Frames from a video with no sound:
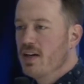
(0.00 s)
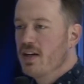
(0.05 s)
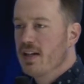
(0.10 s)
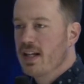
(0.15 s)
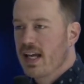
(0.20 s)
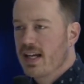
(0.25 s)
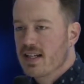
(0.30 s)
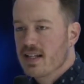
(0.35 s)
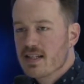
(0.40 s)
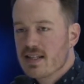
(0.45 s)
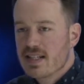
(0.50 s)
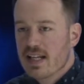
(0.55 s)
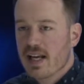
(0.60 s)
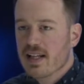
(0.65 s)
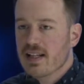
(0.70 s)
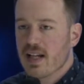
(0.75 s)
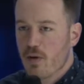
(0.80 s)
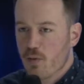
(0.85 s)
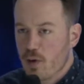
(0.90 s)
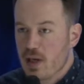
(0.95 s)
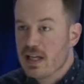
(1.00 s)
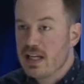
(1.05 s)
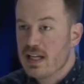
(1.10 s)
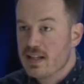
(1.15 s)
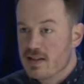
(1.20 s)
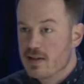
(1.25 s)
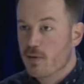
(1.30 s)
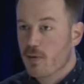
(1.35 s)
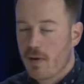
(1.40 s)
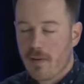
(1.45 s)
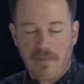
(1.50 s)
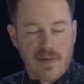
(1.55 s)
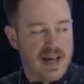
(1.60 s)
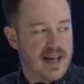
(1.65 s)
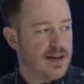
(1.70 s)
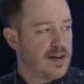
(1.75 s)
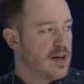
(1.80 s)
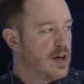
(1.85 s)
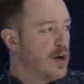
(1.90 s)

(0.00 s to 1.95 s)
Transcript: like saying that we need to repent,